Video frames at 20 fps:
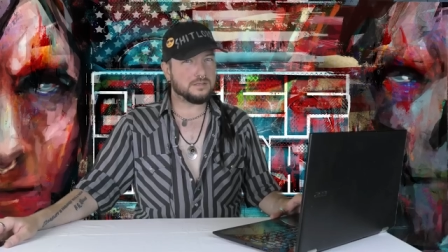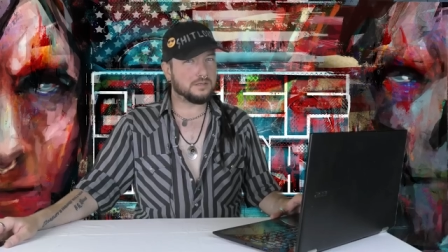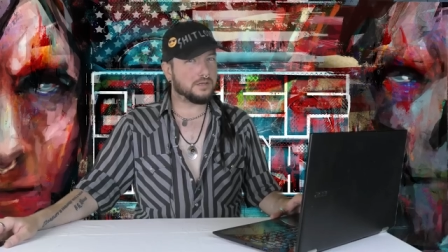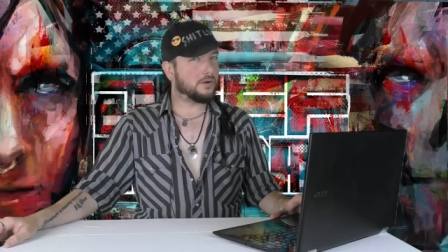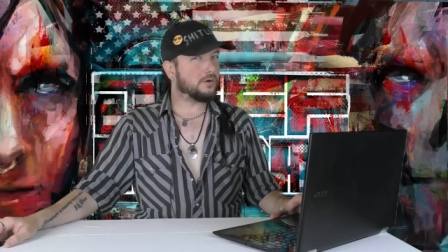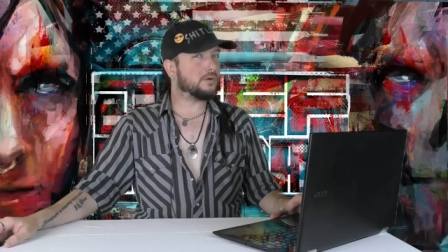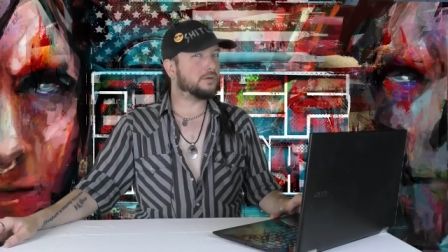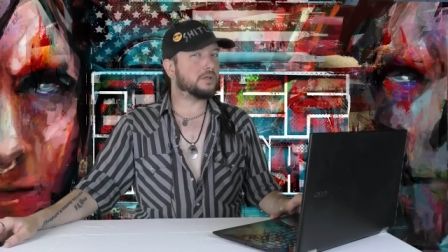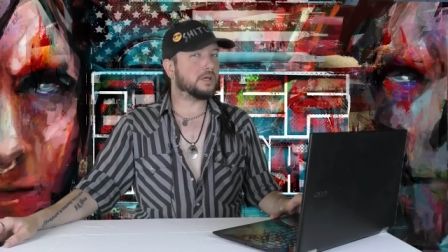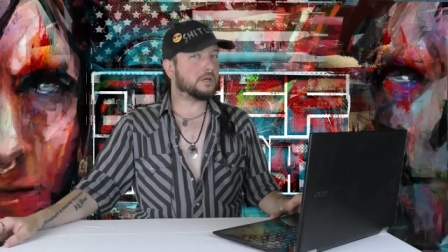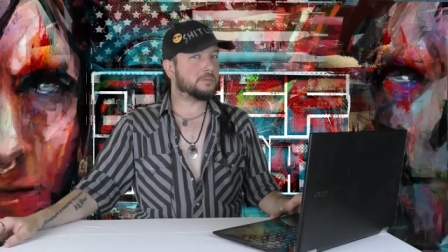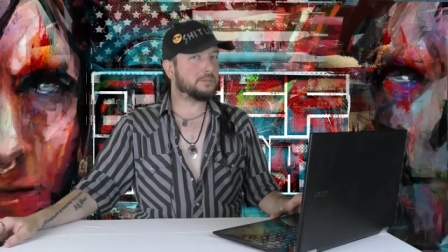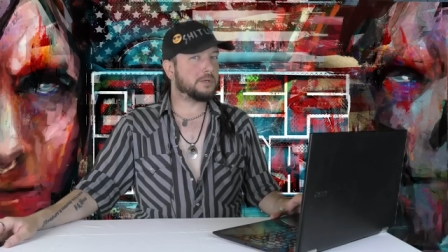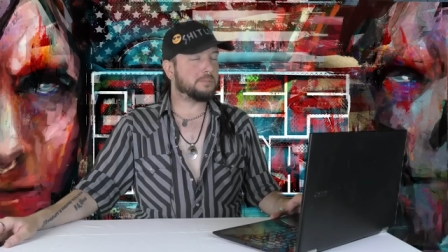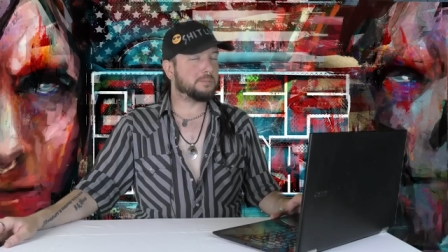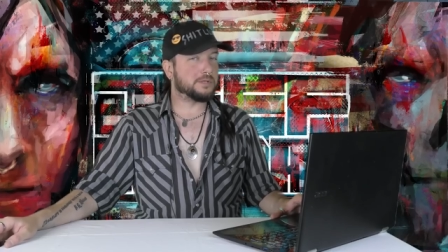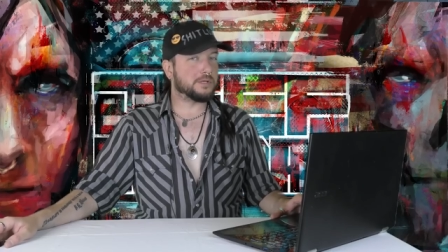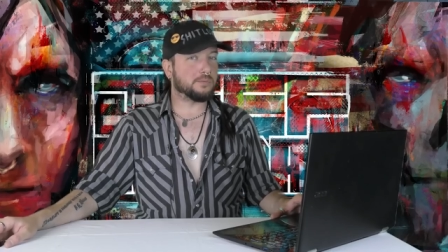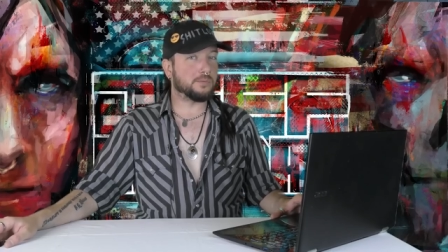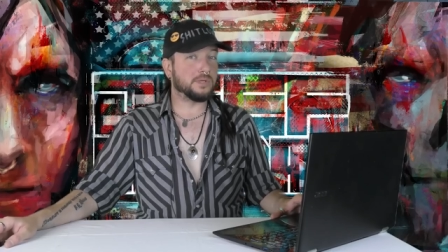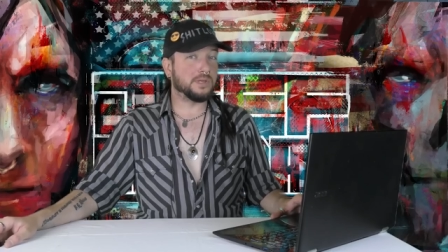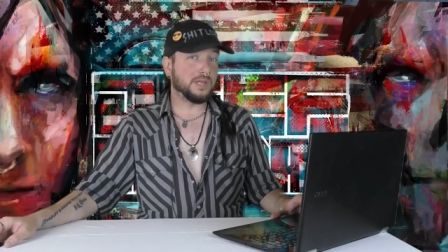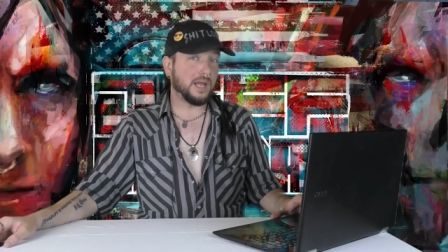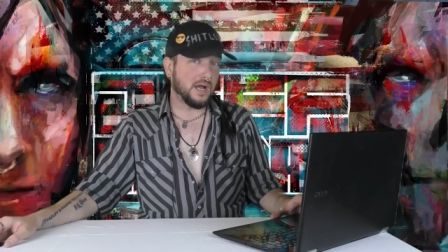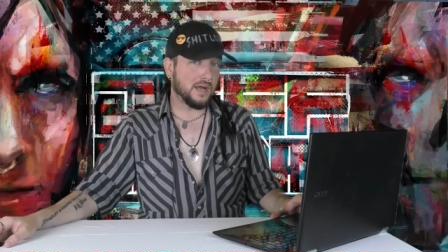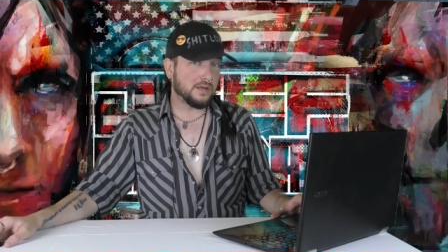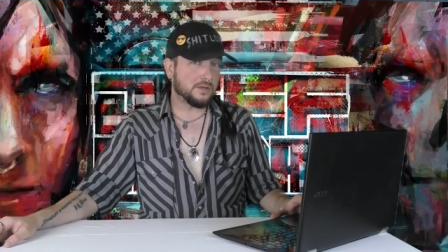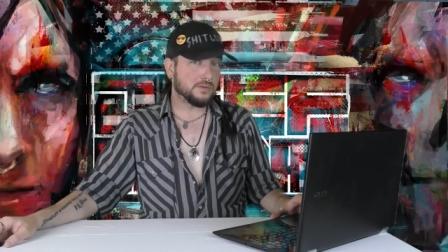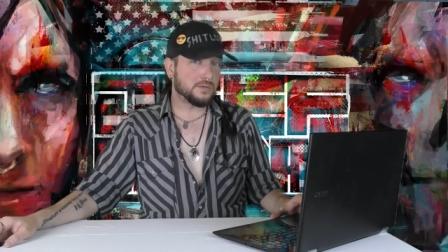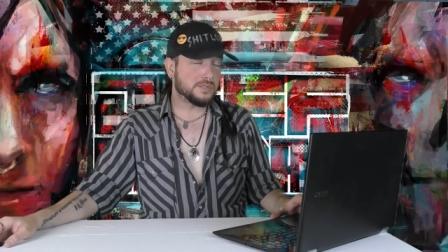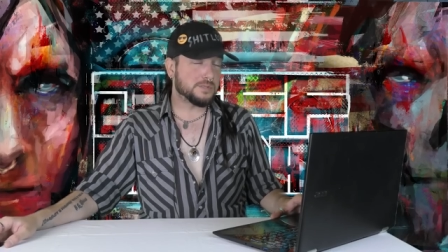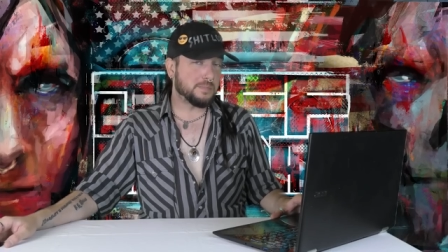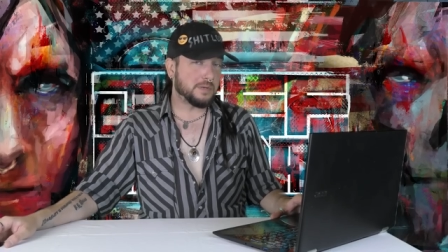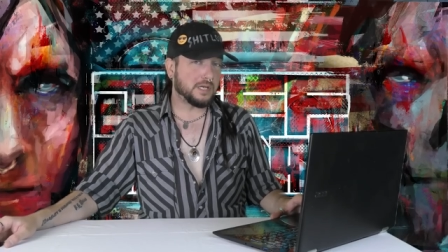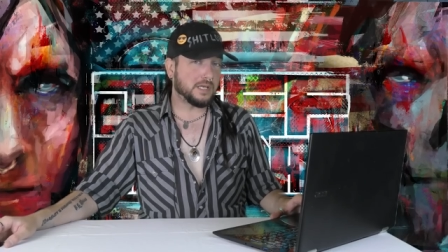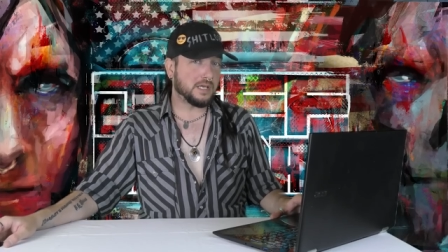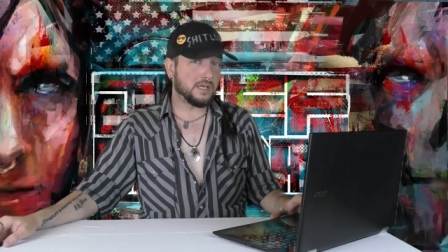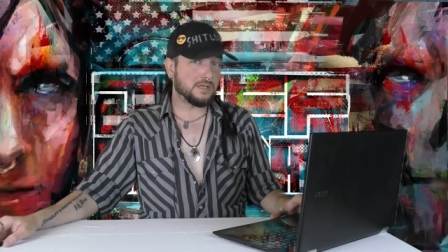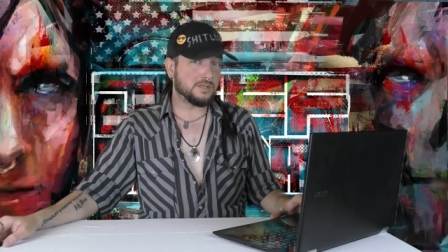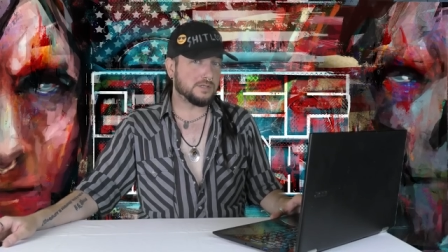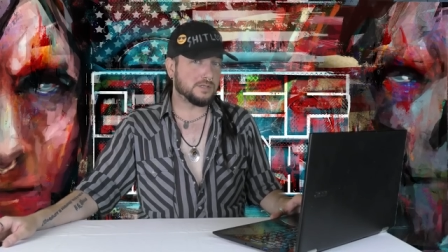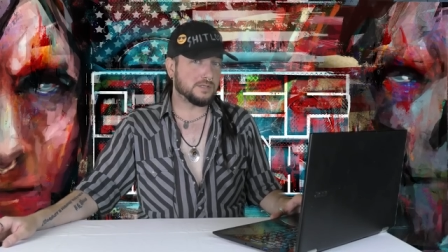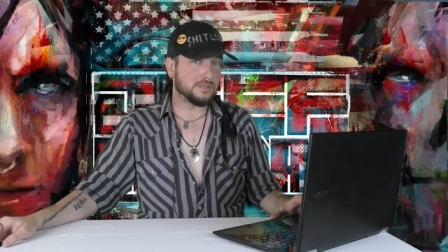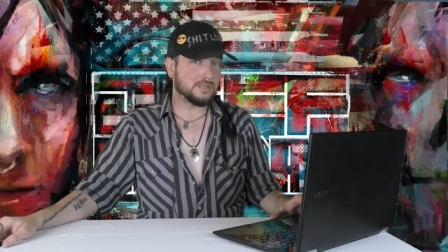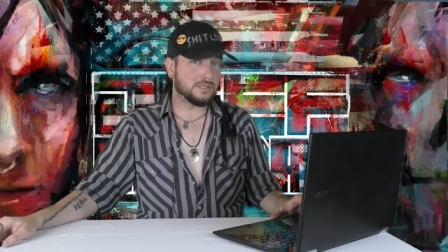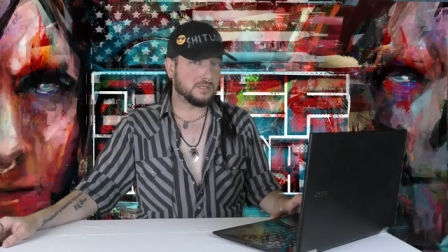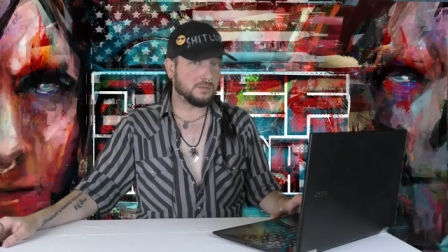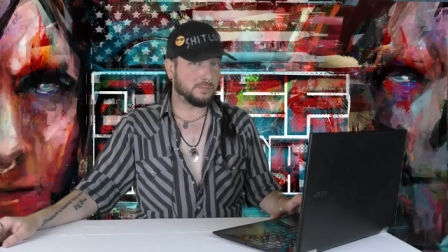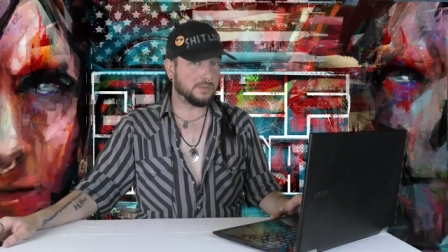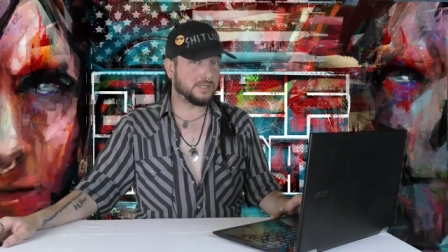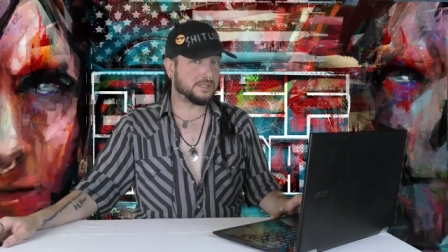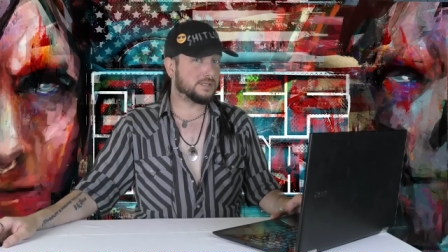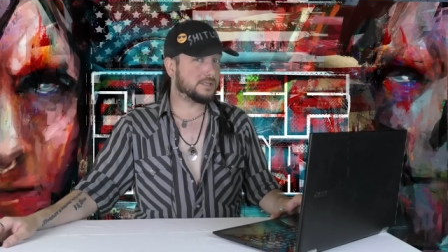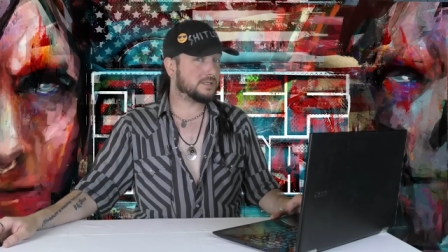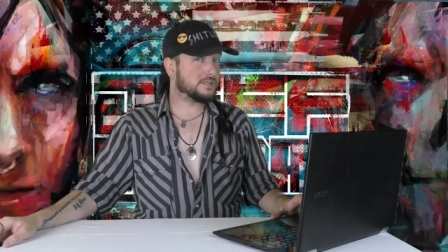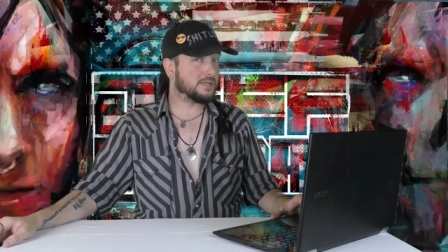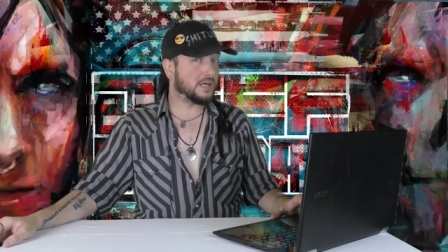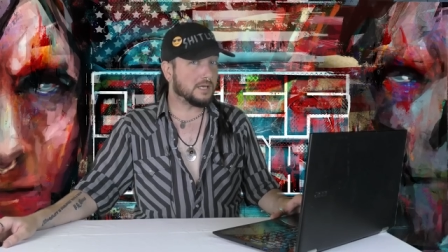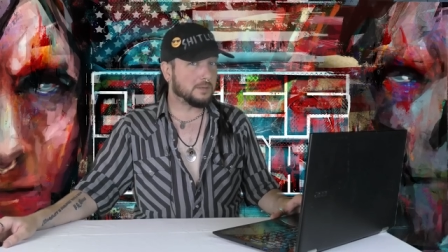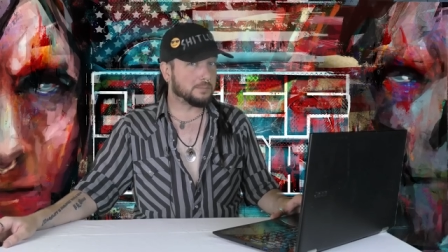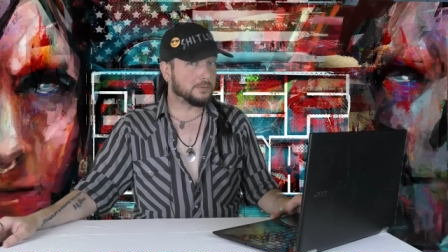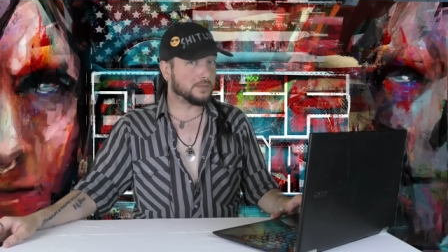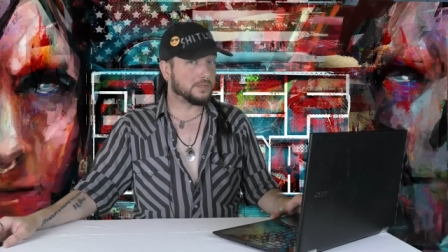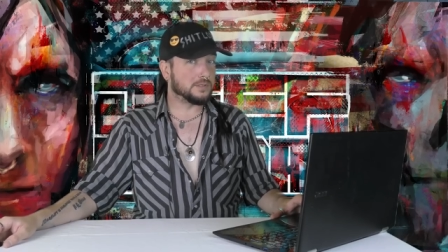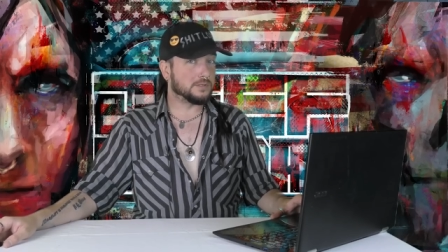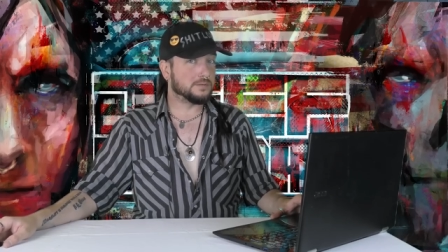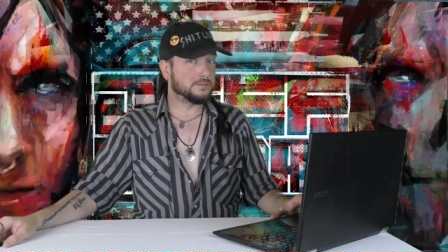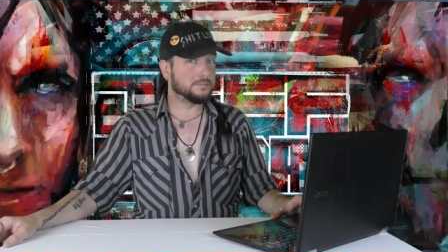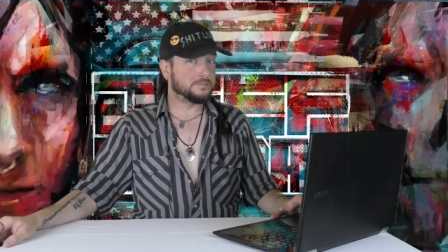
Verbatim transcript: There are a lot of people that rely on those medications to be stable.